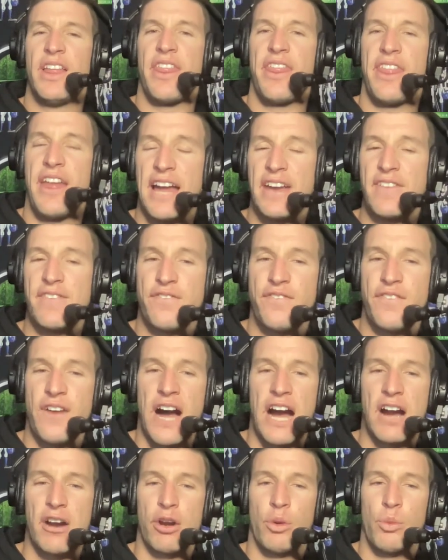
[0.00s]
that
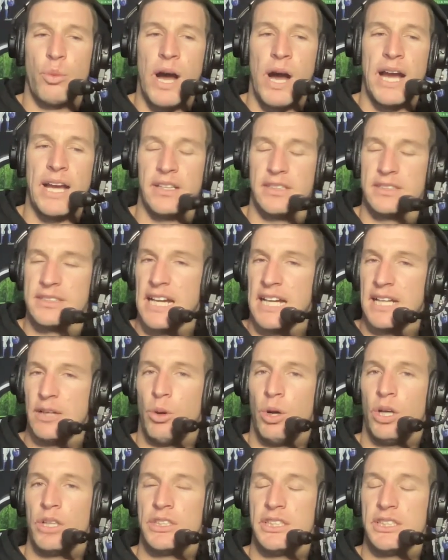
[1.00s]
far away. And I tell you
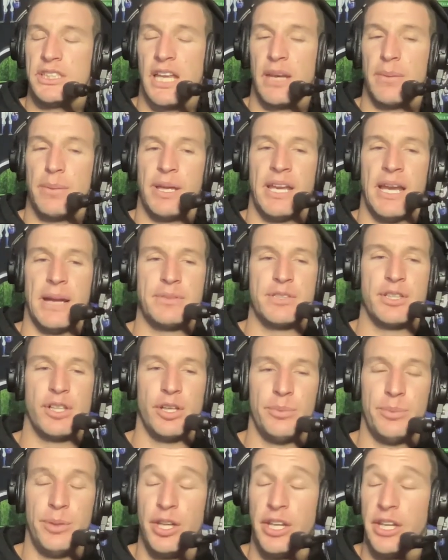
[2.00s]
what, she's going to be an
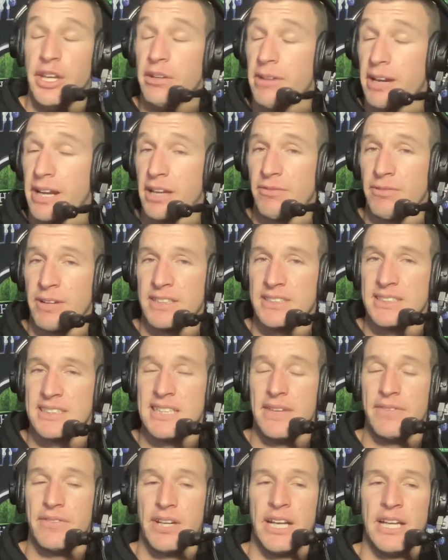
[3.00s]
absolute beauty. You reckon round
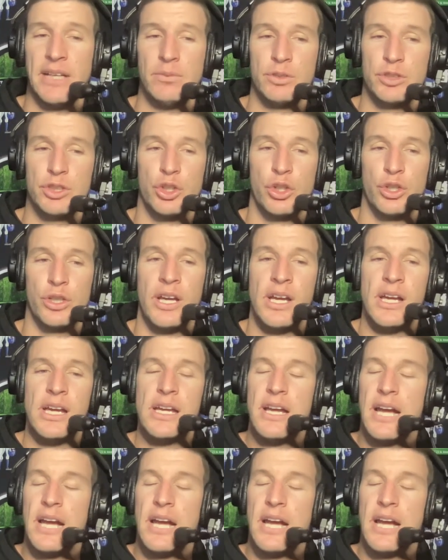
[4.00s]
17 was good.